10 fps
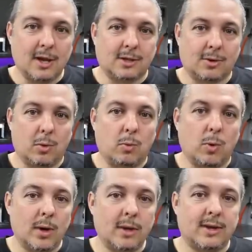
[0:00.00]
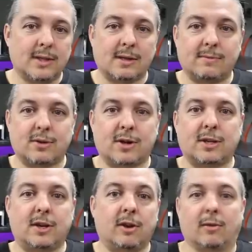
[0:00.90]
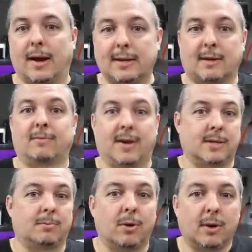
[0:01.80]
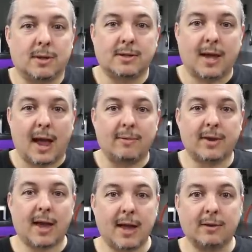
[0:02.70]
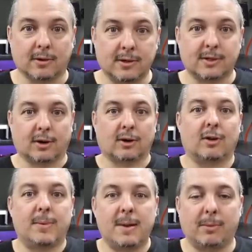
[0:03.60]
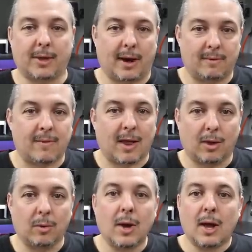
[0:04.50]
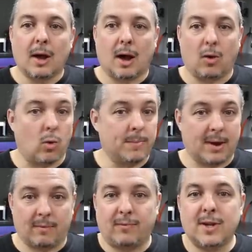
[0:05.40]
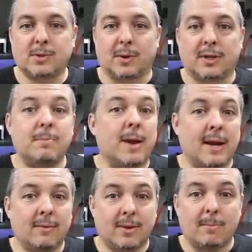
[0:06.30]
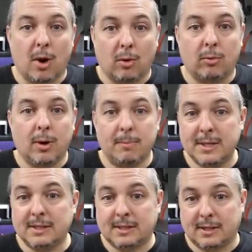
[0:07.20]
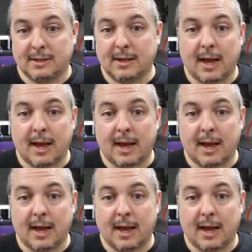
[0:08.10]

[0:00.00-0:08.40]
So one of the things I've tried to curate on Facebook is having a good circle of people that I follow uh, or become friends with, and many of them own businesses.